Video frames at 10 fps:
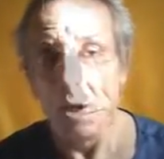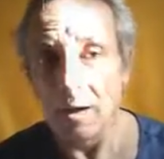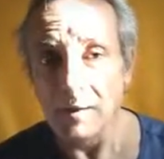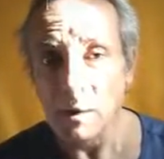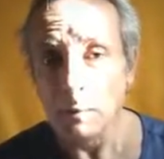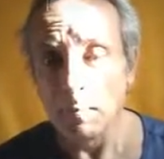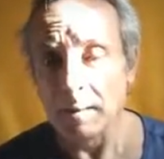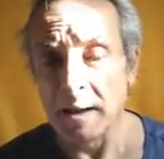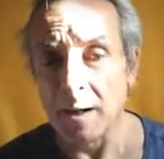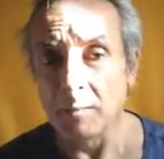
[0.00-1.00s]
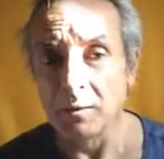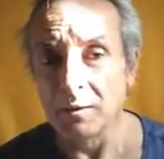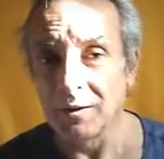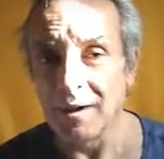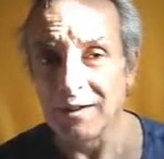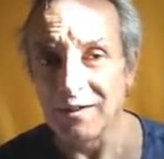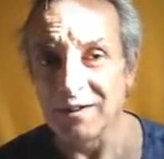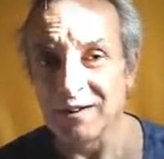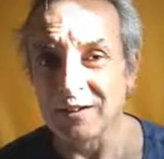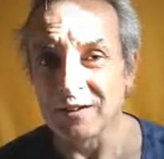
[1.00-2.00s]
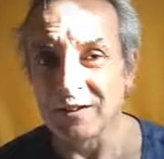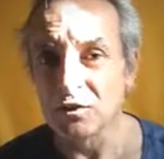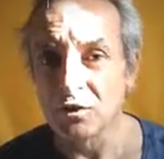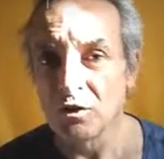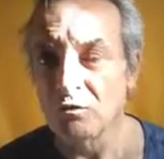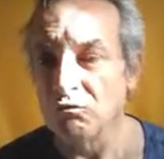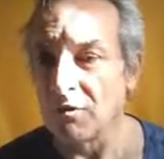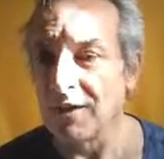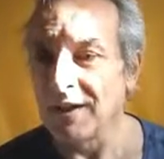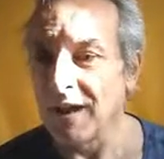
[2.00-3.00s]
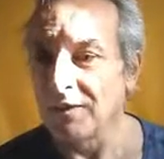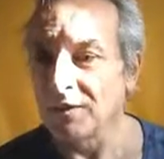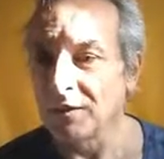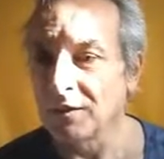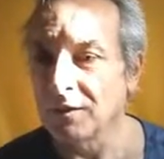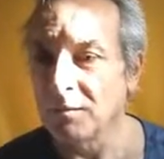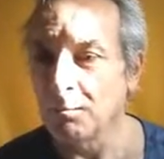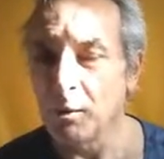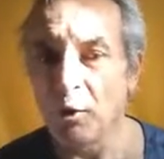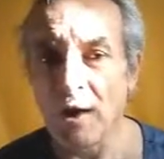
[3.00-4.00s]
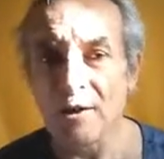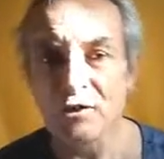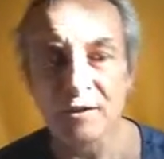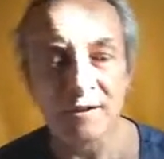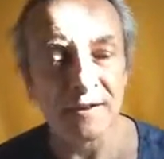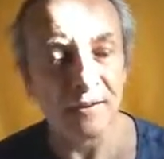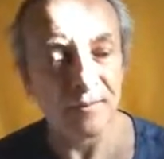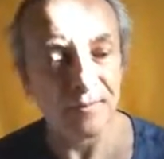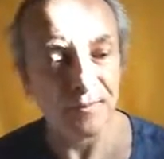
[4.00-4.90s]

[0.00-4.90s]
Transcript: And so we become like deers running after mirages.